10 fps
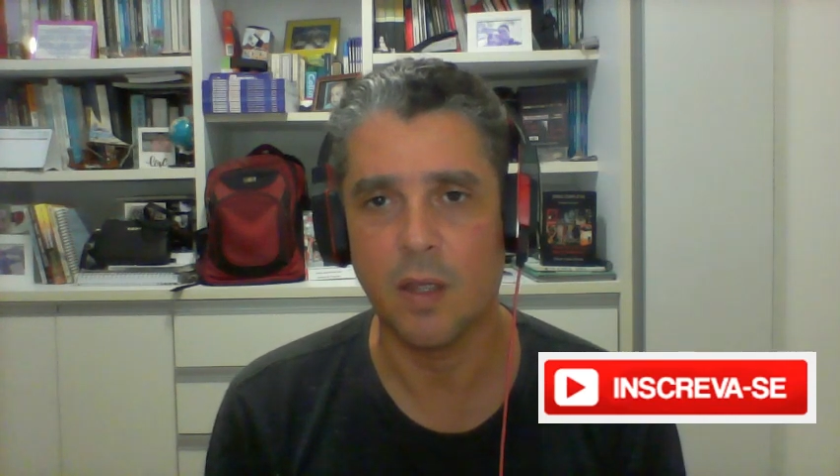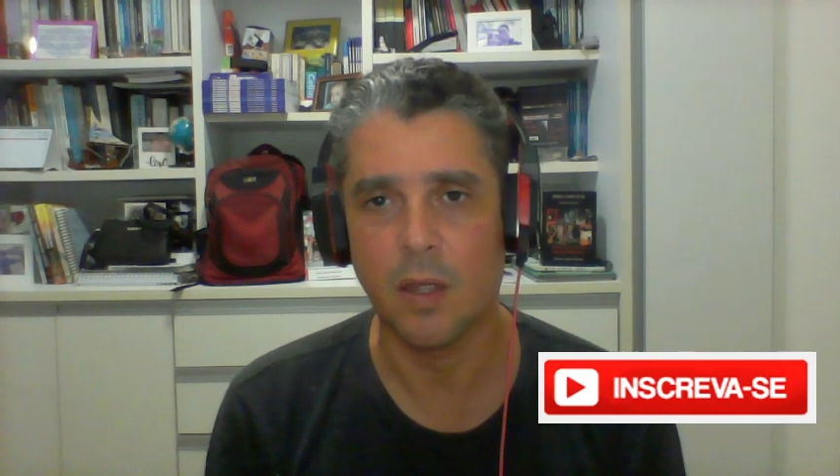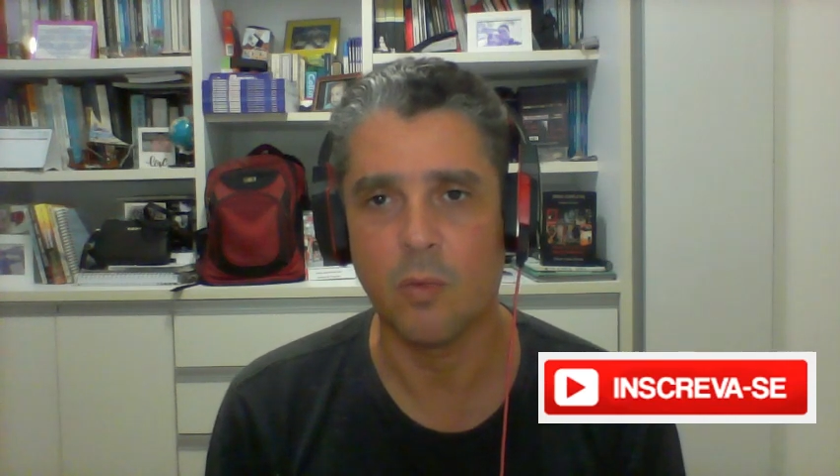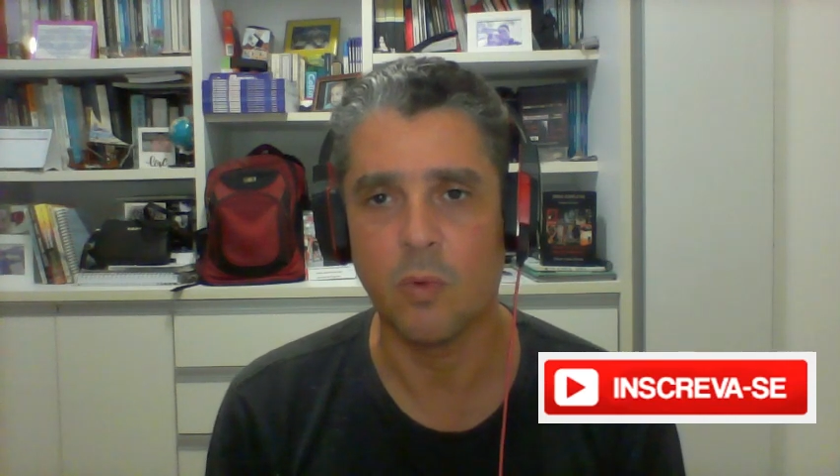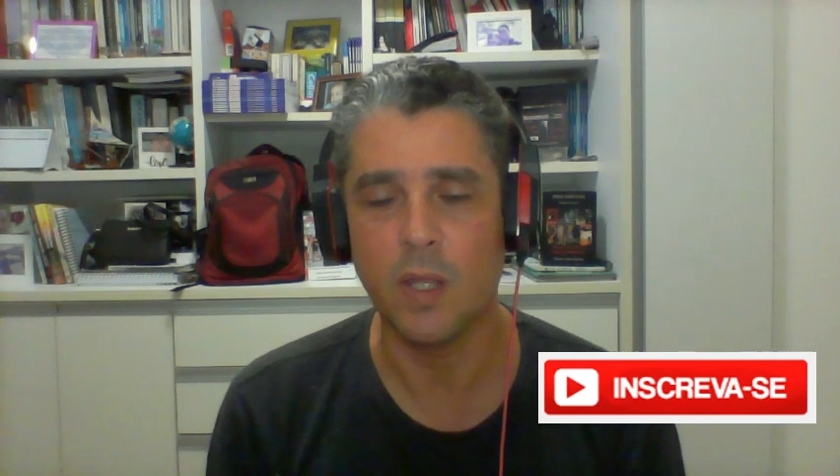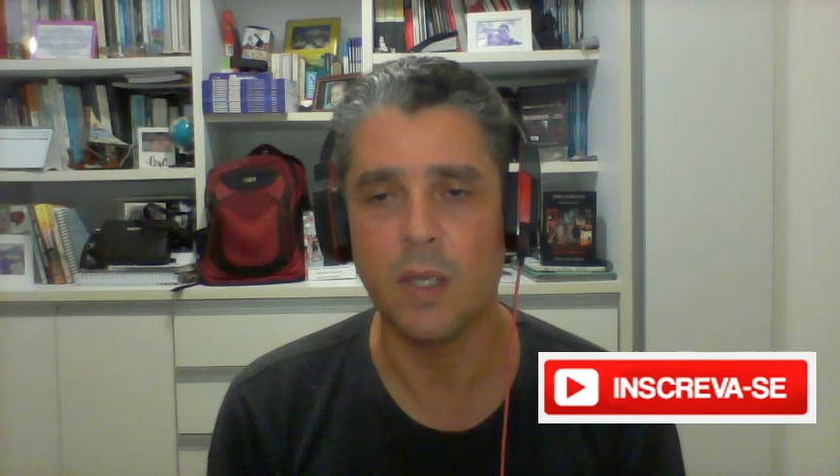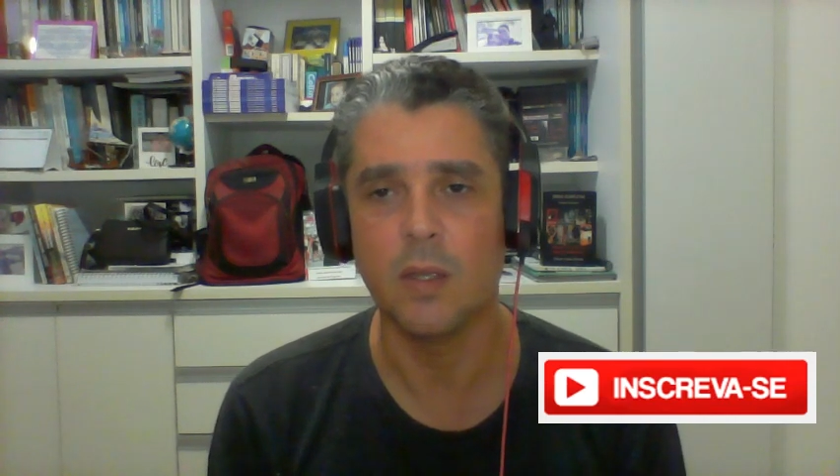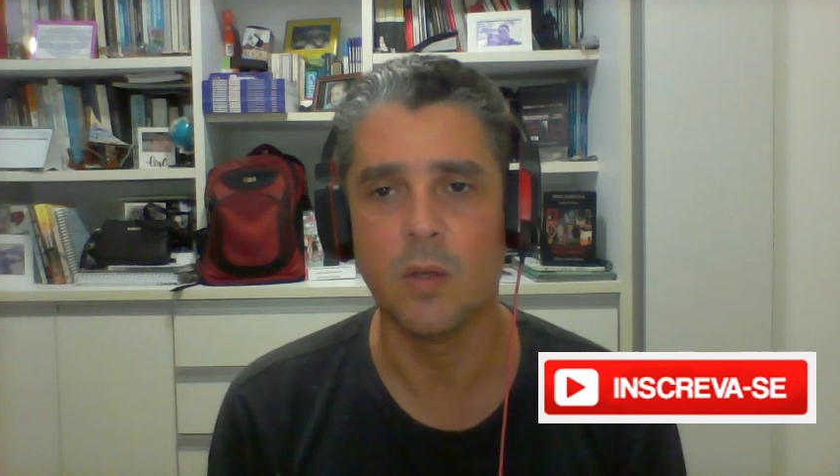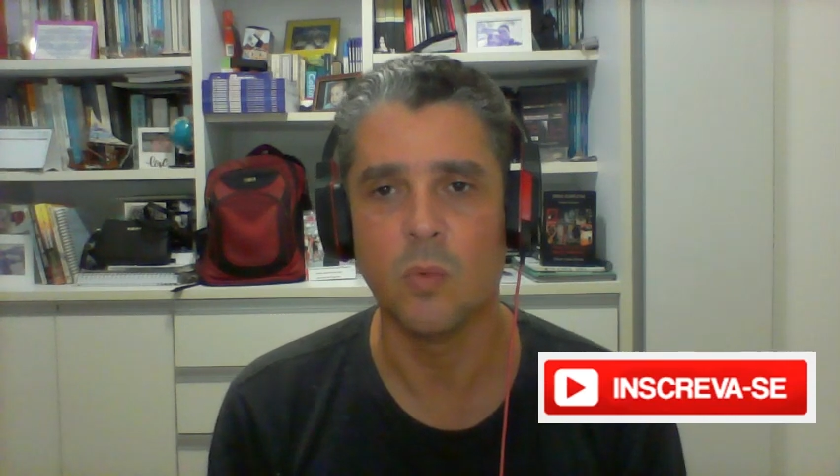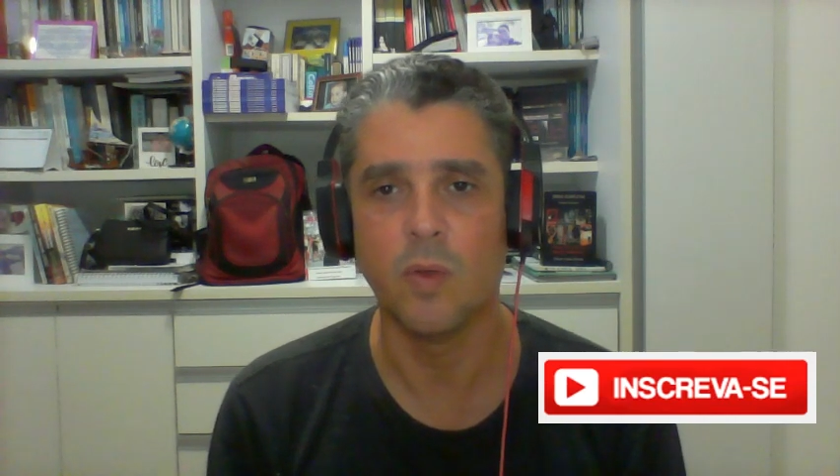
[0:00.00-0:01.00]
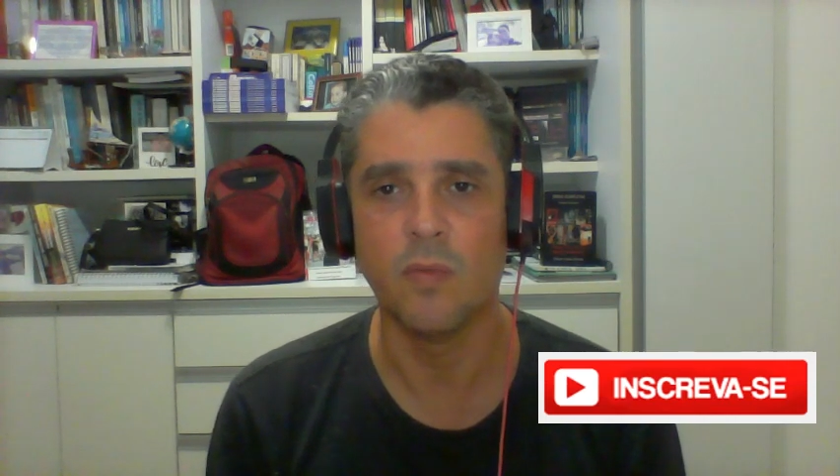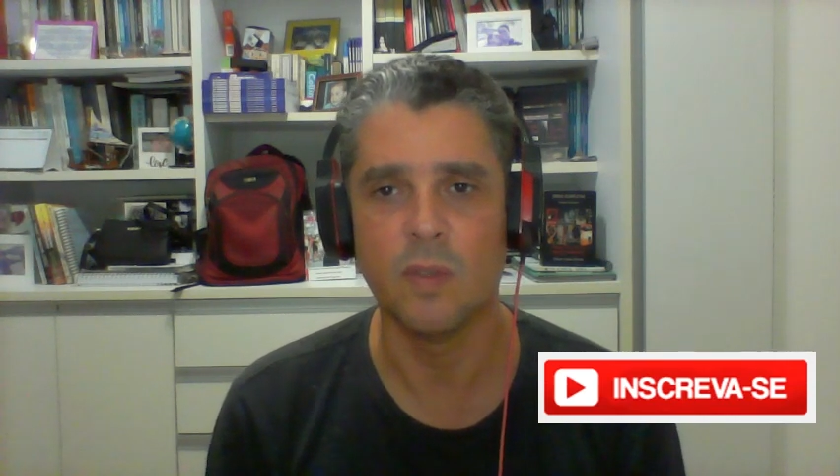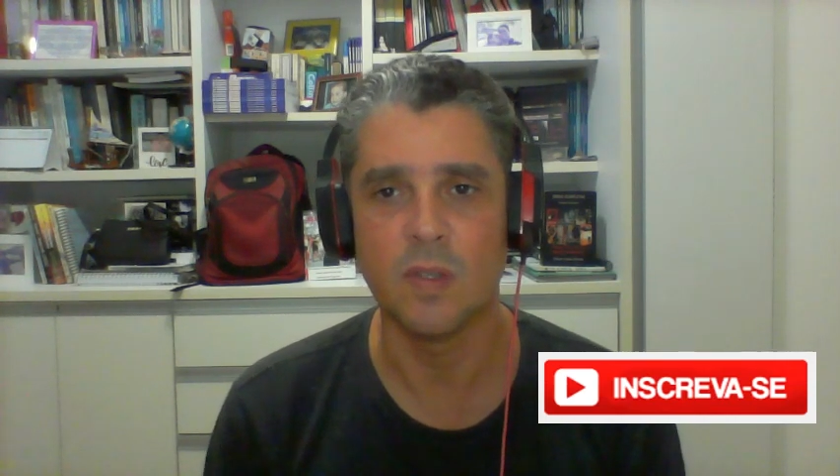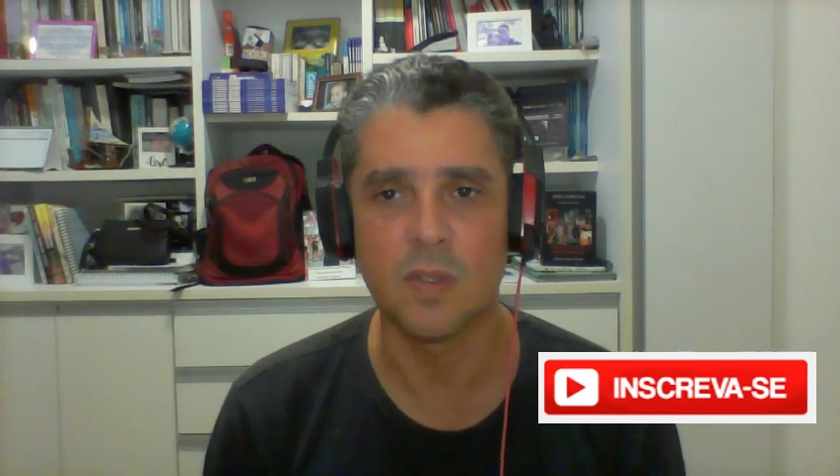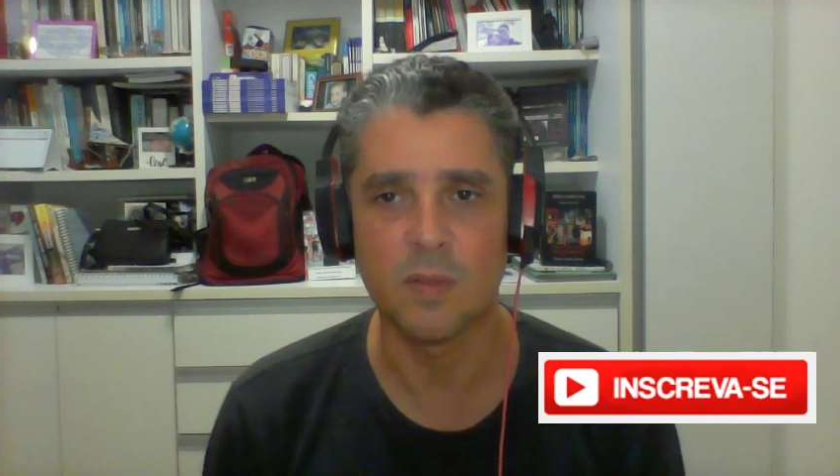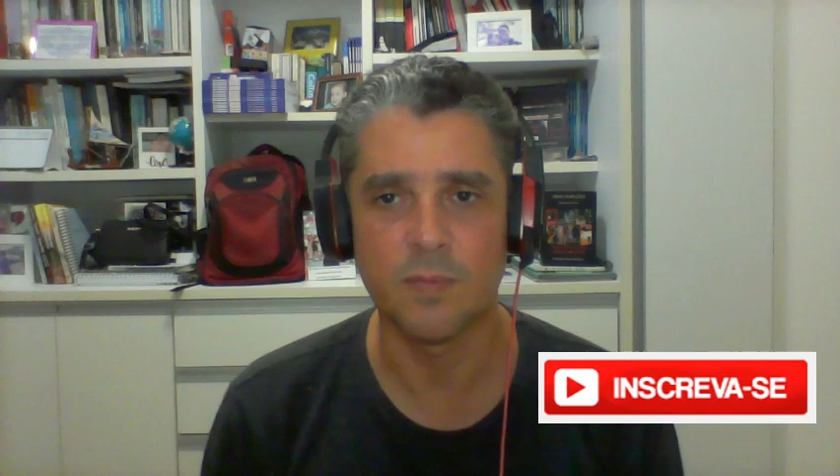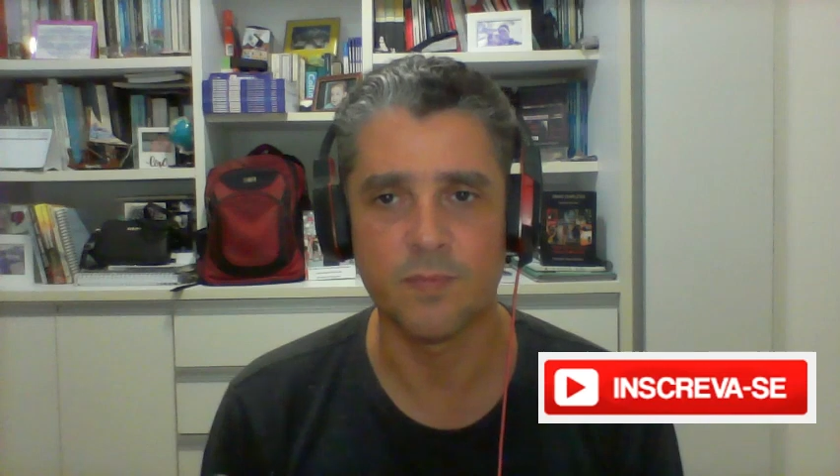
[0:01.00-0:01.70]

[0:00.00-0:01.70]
agree with this